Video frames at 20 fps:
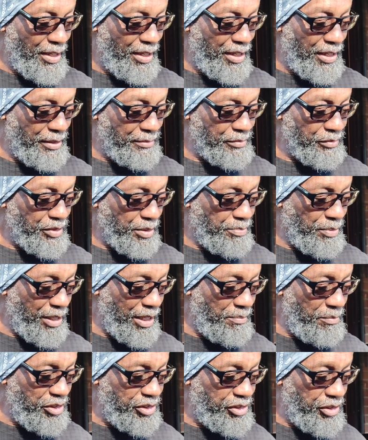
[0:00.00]
um, but I'm
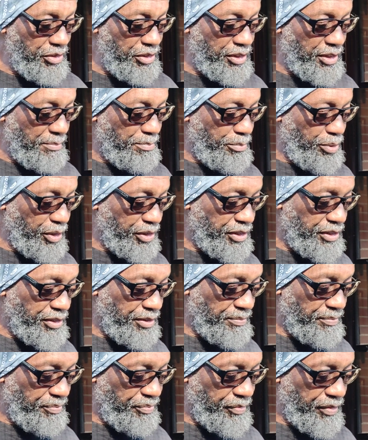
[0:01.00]
going to show you some
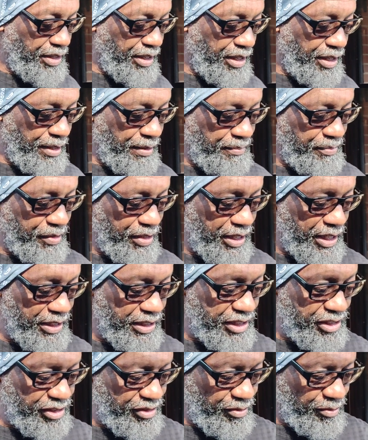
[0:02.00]
books um, that I
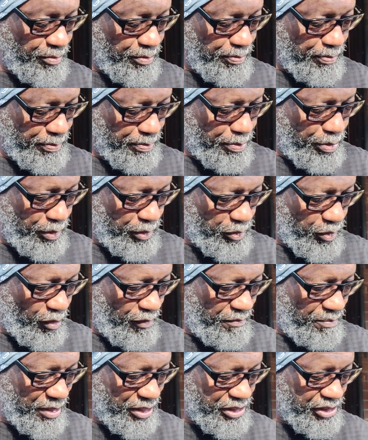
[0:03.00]
just pulled
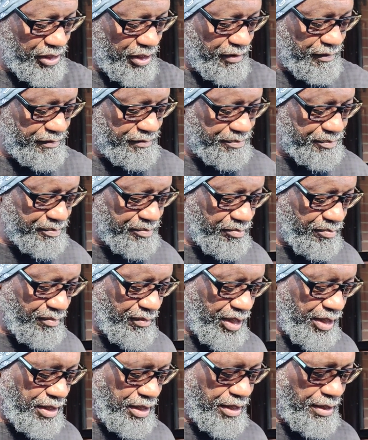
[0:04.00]
off my shelf.
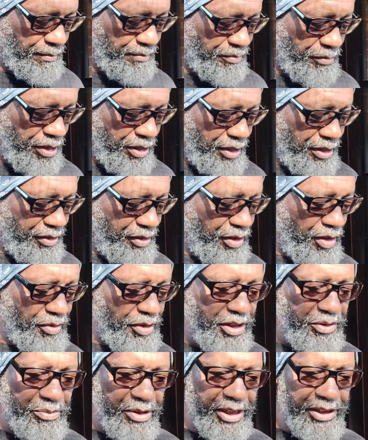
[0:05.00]
Um, th oh,
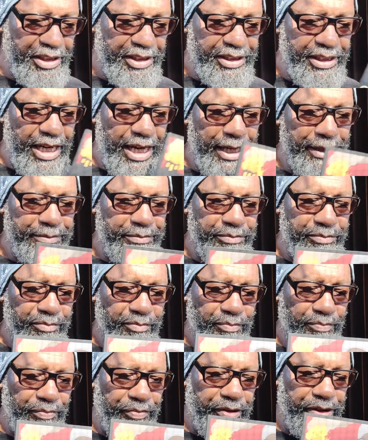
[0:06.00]
this one I just got.
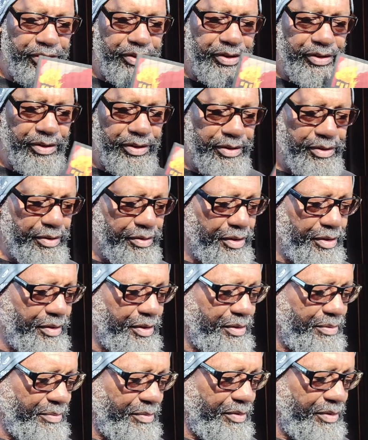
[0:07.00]
This is a, you don't know
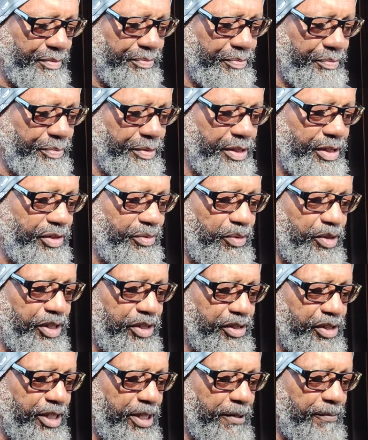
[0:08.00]
this, but this one
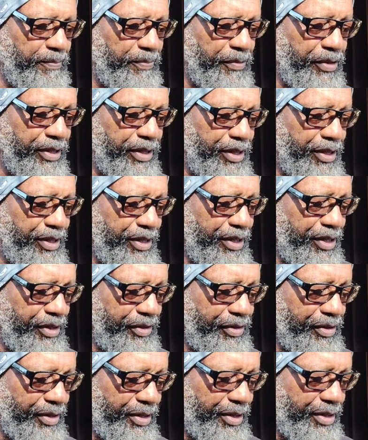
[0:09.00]
is um,
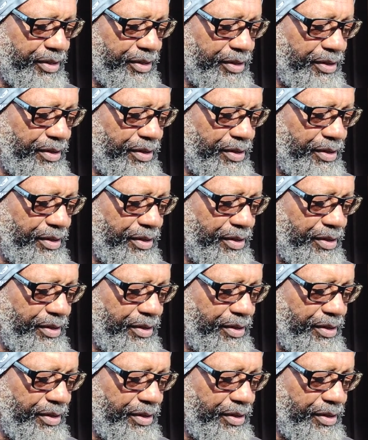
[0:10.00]
it's a uh,